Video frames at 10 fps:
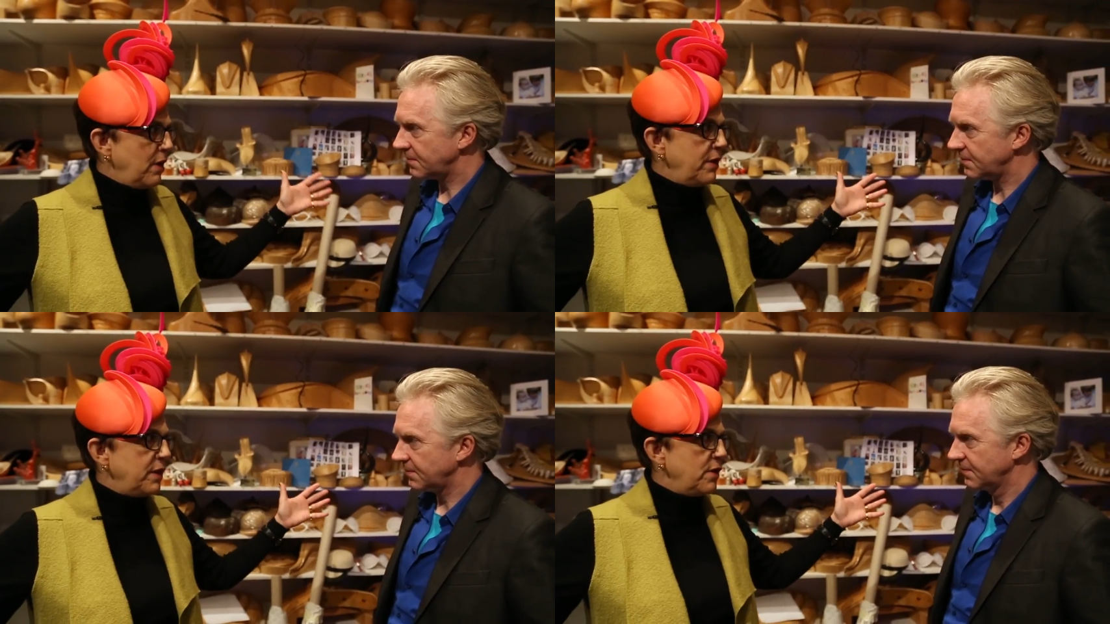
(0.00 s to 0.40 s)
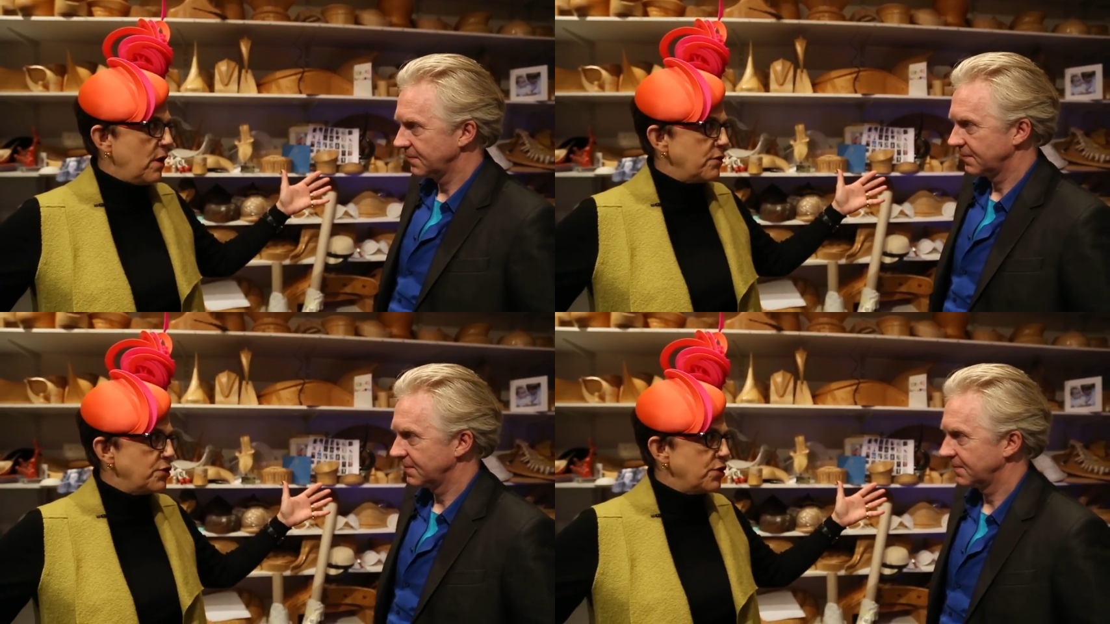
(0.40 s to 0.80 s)
Speaker 1: party at the
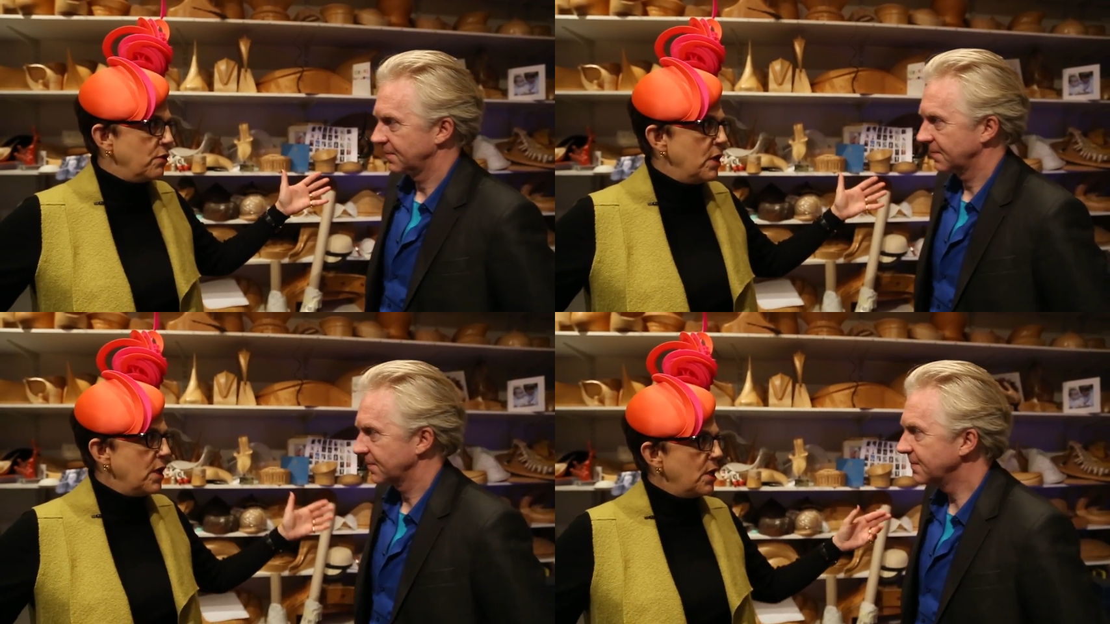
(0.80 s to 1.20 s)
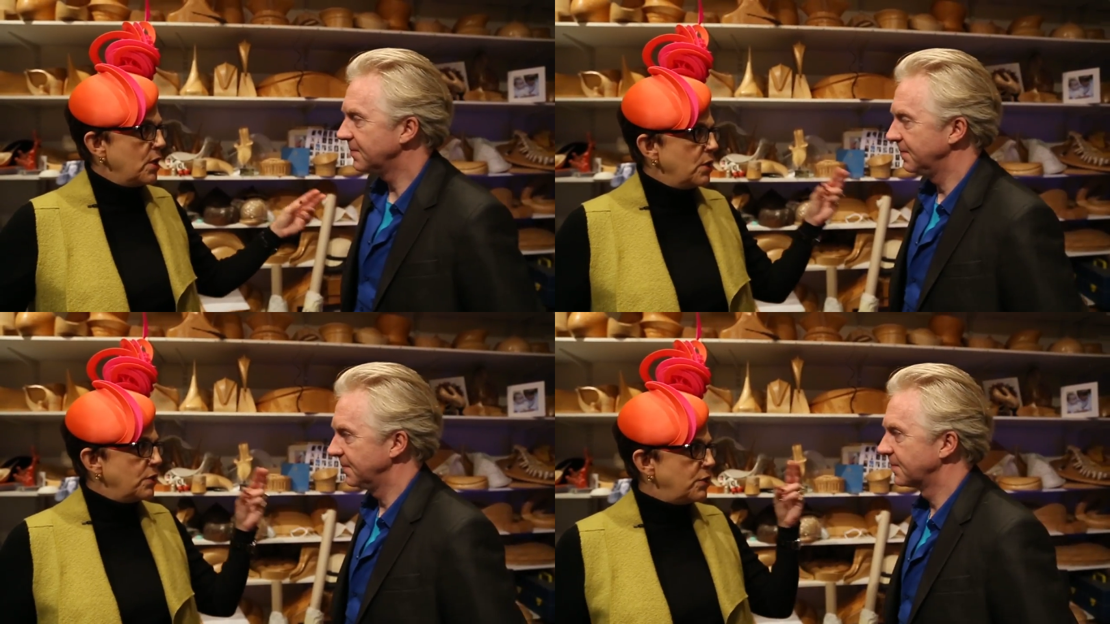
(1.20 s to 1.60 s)
auto show. Mm.
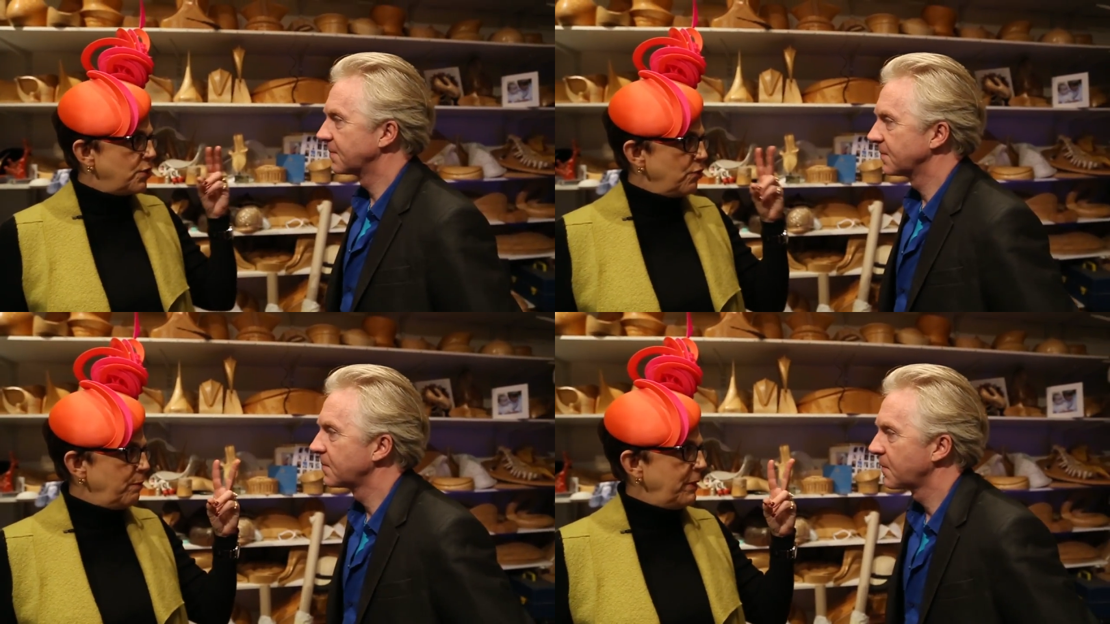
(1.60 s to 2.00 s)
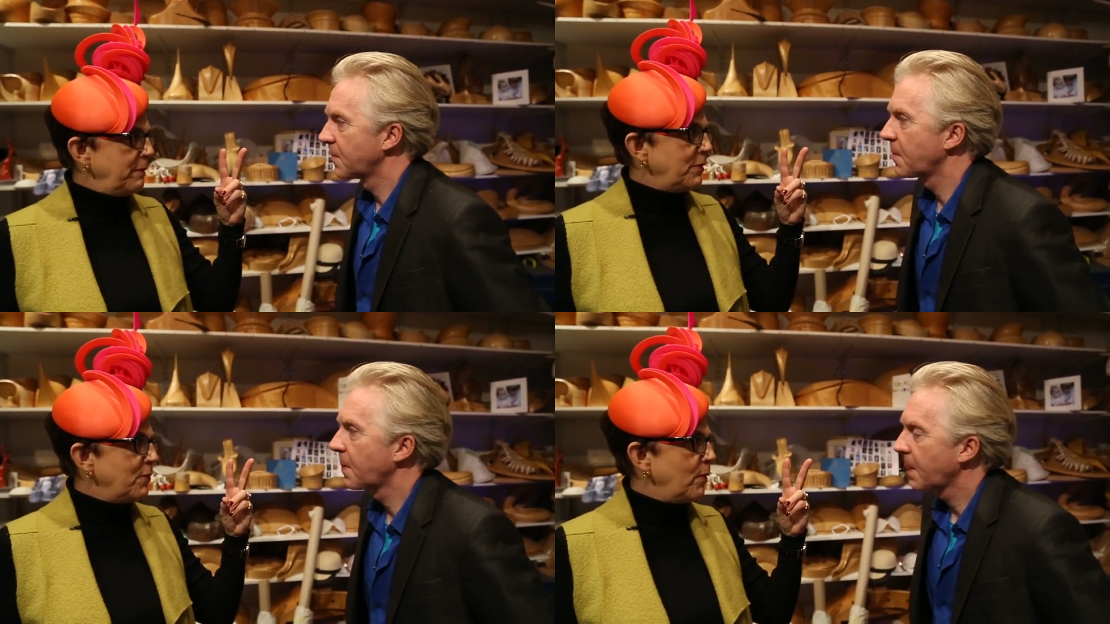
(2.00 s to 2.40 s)
Two
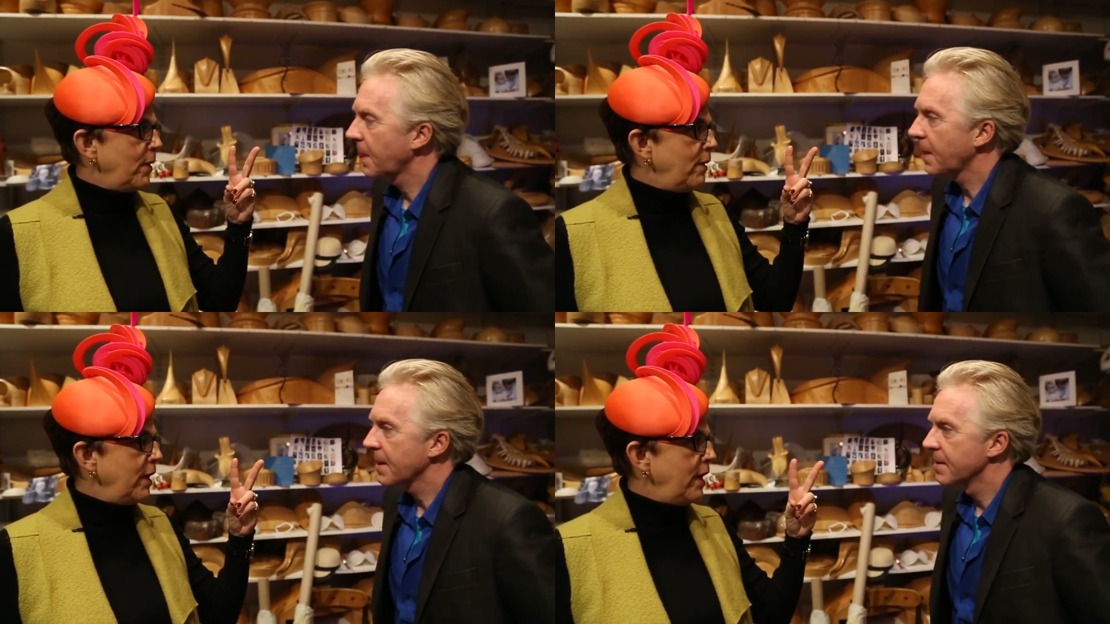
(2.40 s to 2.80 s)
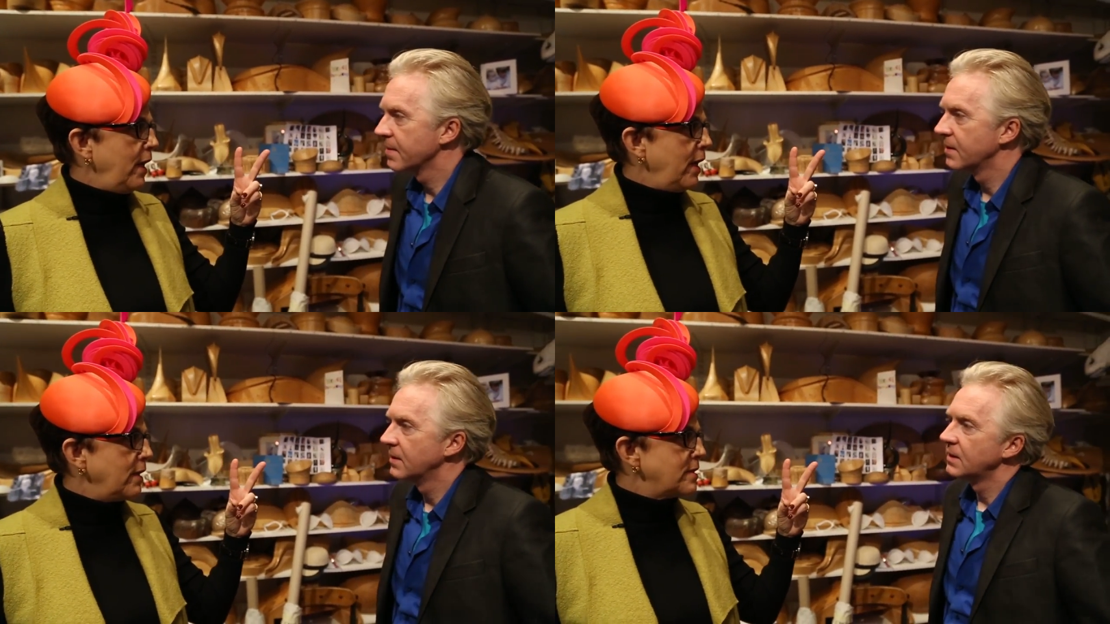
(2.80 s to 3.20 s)
people were wearing
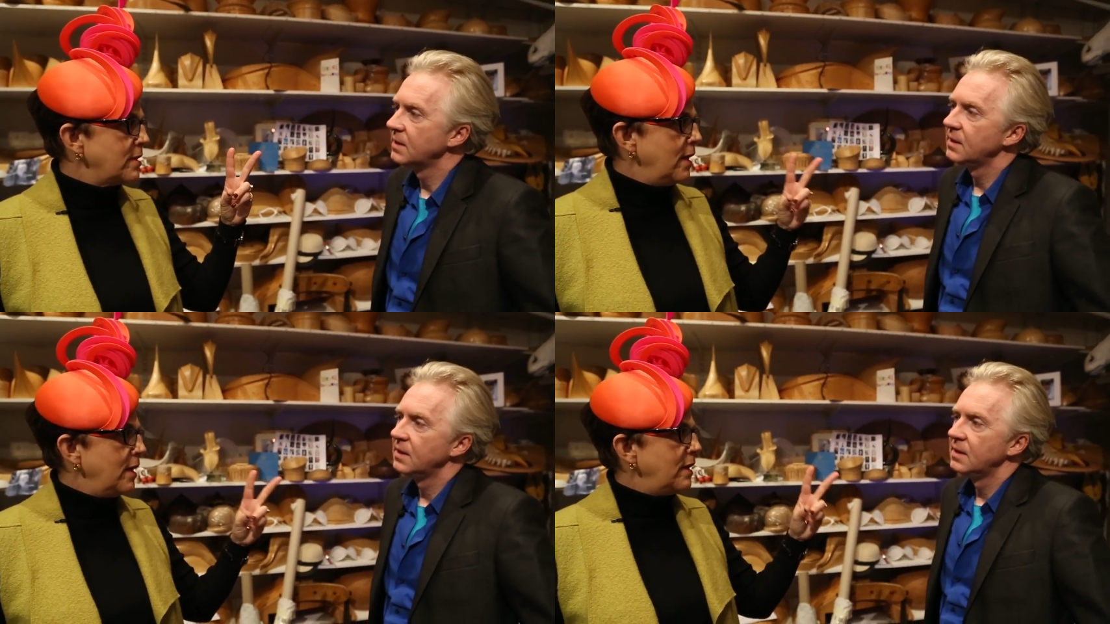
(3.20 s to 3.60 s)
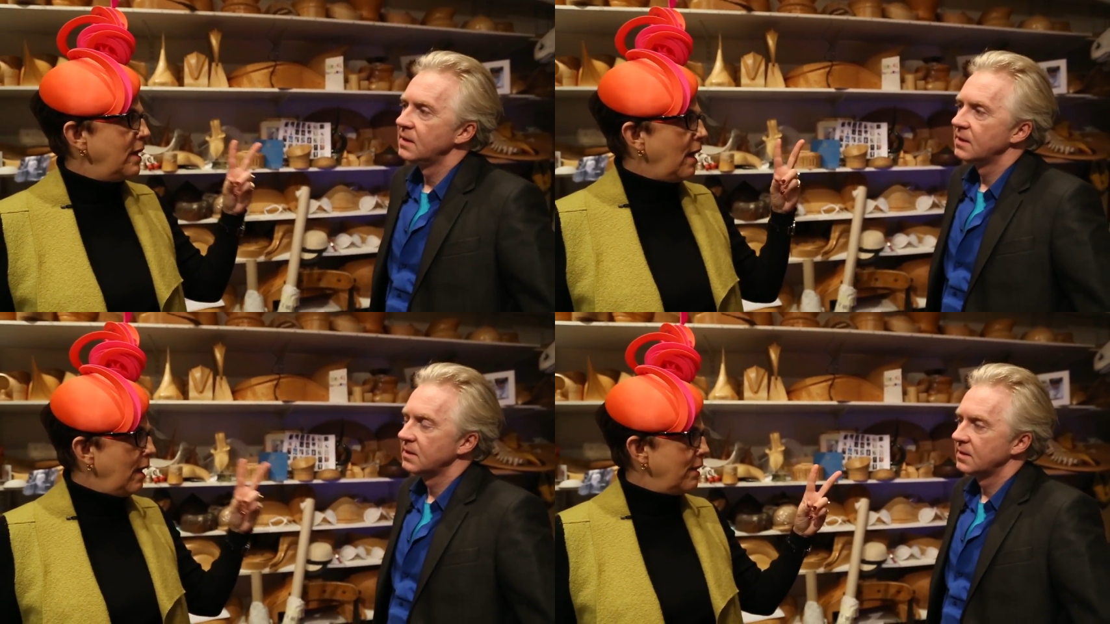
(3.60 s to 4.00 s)
hats. The
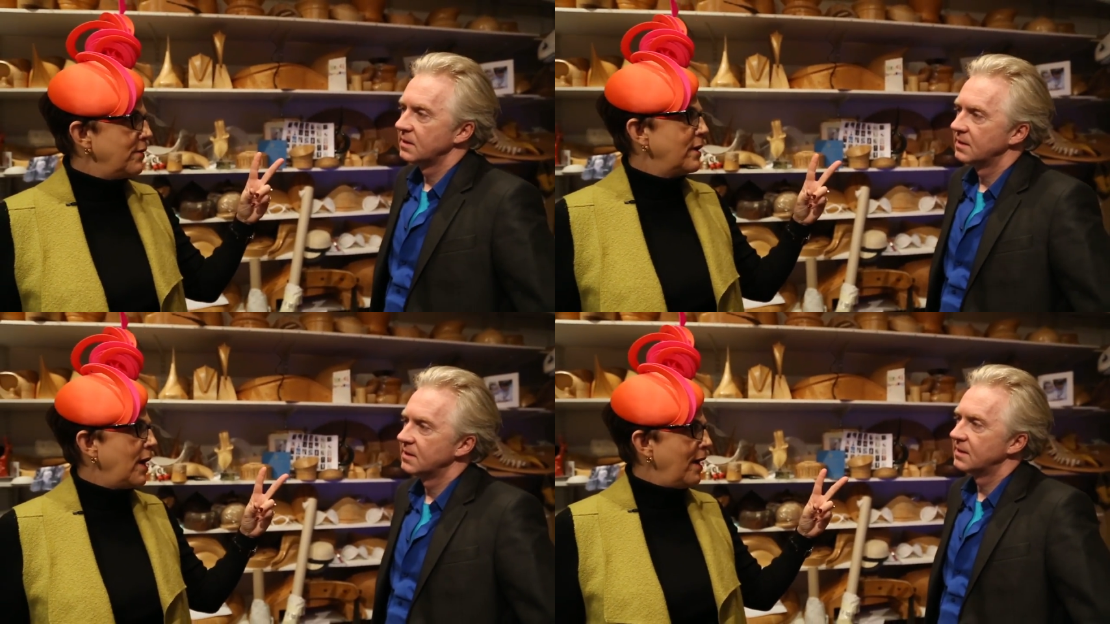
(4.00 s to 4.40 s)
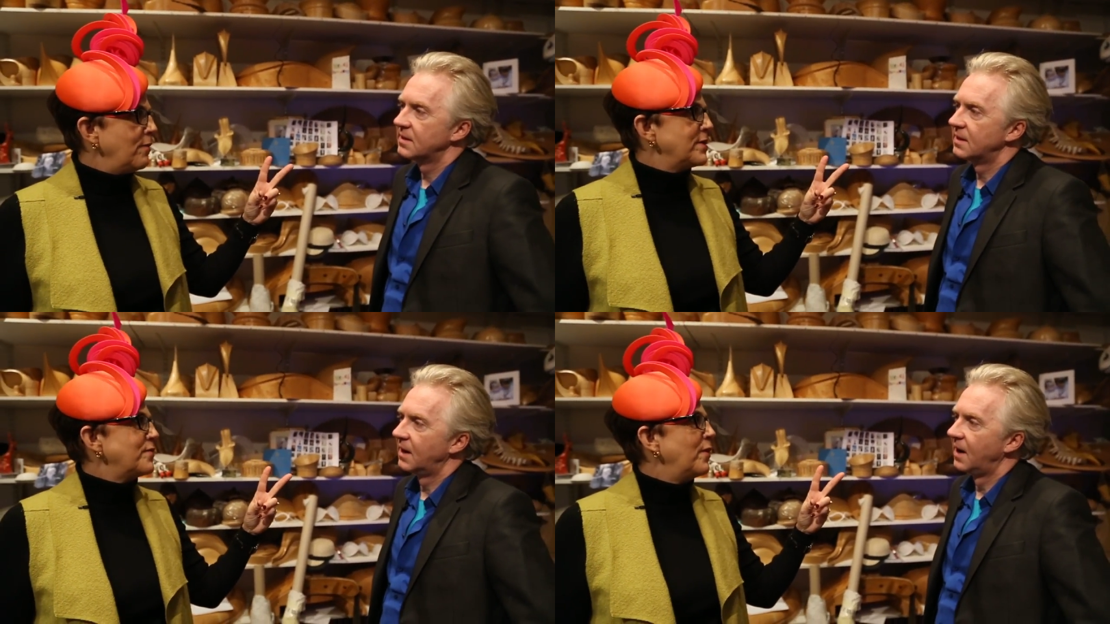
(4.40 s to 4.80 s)
other guy was